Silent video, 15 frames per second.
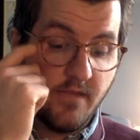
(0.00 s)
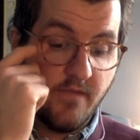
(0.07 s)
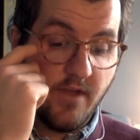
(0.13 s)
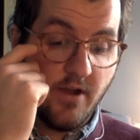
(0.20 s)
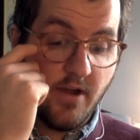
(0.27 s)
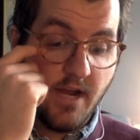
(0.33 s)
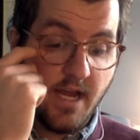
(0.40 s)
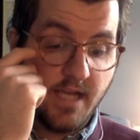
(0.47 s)
the
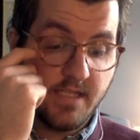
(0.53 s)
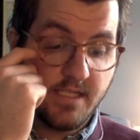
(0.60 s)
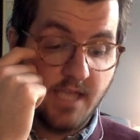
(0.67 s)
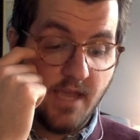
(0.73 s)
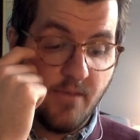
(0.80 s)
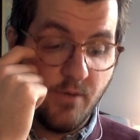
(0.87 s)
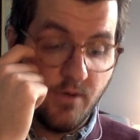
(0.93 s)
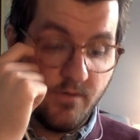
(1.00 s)
very next
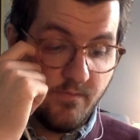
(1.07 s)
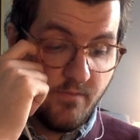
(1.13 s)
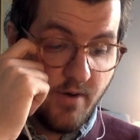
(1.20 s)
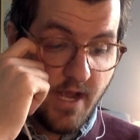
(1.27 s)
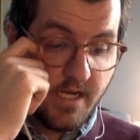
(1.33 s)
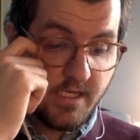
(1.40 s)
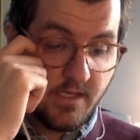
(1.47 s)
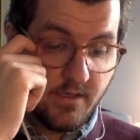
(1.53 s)
table,
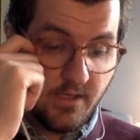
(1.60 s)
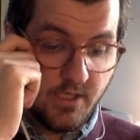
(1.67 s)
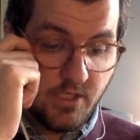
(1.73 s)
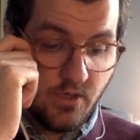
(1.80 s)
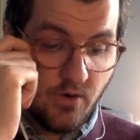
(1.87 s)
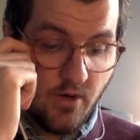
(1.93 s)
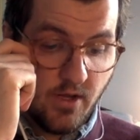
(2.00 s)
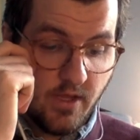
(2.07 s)
practically
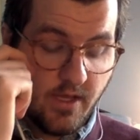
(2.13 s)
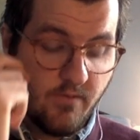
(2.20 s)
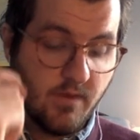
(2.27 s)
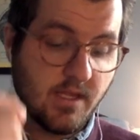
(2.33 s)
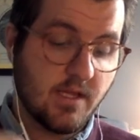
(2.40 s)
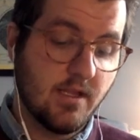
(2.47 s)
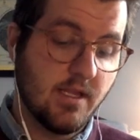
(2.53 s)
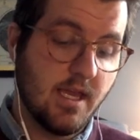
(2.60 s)
chortling
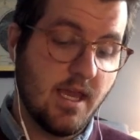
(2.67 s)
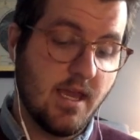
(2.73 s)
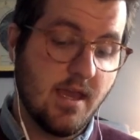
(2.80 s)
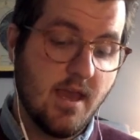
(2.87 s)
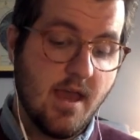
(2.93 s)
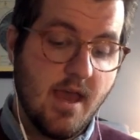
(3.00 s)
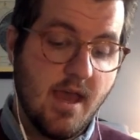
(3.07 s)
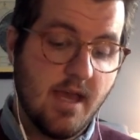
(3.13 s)
with
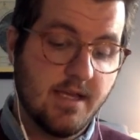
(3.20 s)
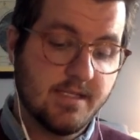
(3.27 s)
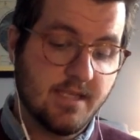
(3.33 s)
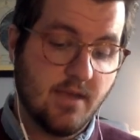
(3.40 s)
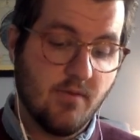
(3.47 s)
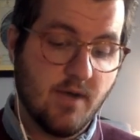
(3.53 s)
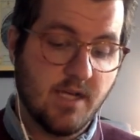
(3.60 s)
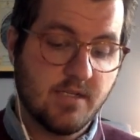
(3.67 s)
glee as
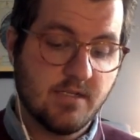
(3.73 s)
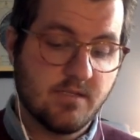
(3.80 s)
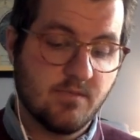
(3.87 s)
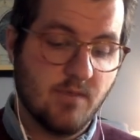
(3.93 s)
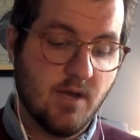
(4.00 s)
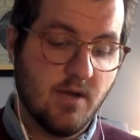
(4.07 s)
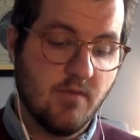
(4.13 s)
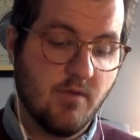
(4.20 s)
they watch a
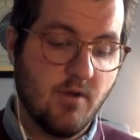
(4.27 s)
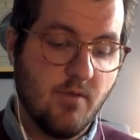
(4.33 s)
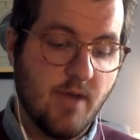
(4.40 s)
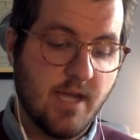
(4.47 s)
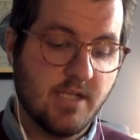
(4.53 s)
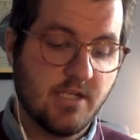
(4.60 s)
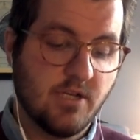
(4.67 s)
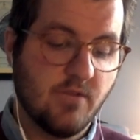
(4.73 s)
small
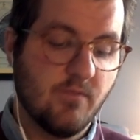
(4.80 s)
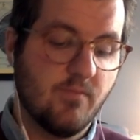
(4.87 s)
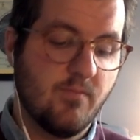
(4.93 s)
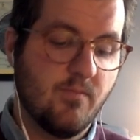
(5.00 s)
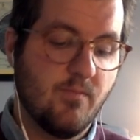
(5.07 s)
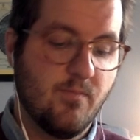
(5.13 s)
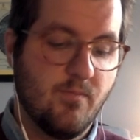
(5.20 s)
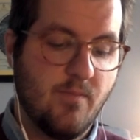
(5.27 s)
robot shoot
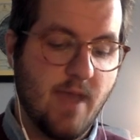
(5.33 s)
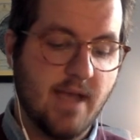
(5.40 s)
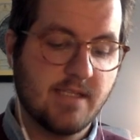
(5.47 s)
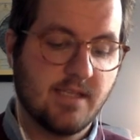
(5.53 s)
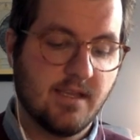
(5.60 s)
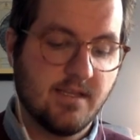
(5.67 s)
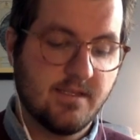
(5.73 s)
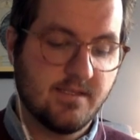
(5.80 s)

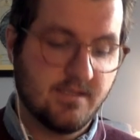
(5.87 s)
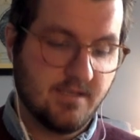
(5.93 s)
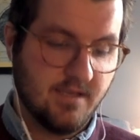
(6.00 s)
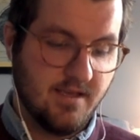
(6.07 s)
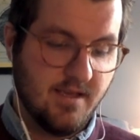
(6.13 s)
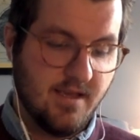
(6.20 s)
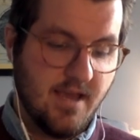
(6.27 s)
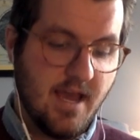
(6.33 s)
baskets
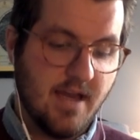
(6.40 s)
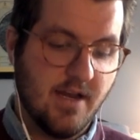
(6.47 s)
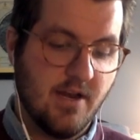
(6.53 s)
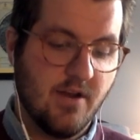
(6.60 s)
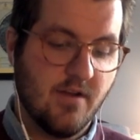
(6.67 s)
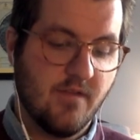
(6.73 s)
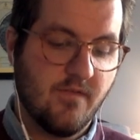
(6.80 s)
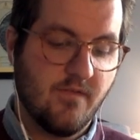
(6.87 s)
at a
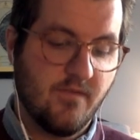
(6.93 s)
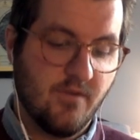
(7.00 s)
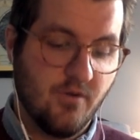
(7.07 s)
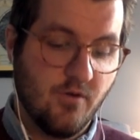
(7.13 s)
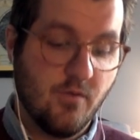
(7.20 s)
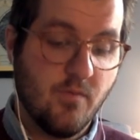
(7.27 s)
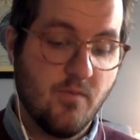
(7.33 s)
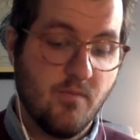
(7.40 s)
Nerf
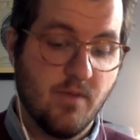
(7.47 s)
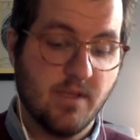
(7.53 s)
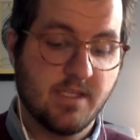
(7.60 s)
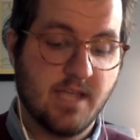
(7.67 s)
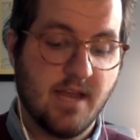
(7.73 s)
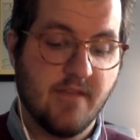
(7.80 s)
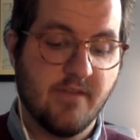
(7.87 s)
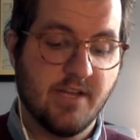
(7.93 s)
hoop
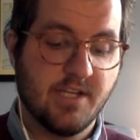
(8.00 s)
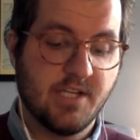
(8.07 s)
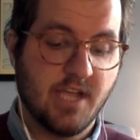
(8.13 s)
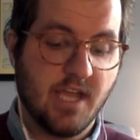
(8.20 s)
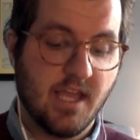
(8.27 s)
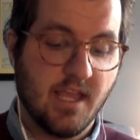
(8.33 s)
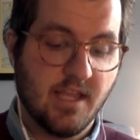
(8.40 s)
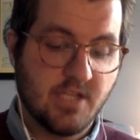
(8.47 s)
built out of a
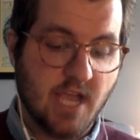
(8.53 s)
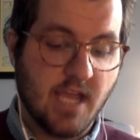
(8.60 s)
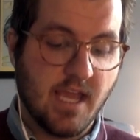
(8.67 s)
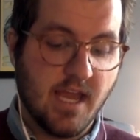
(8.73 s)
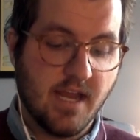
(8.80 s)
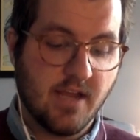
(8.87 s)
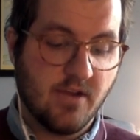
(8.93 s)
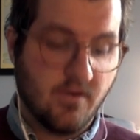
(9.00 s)

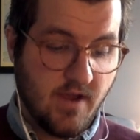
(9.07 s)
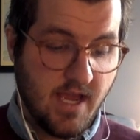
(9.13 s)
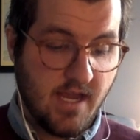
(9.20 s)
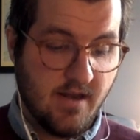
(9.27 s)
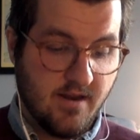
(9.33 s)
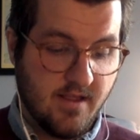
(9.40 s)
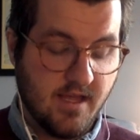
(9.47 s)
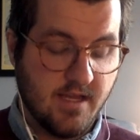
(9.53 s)
gigantic
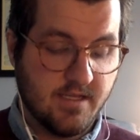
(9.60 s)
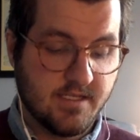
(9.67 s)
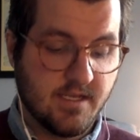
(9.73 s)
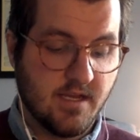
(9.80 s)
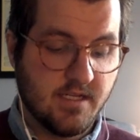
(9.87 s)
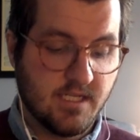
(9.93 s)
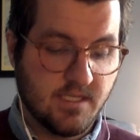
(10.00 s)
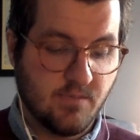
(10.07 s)
crate that is
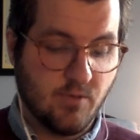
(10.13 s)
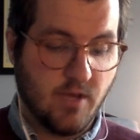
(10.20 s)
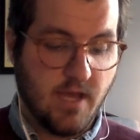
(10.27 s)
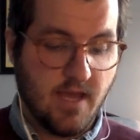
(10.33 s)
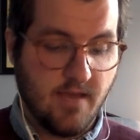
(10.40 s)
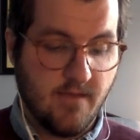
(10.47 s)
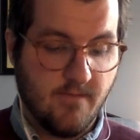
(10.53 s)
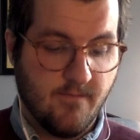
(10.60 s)
on display.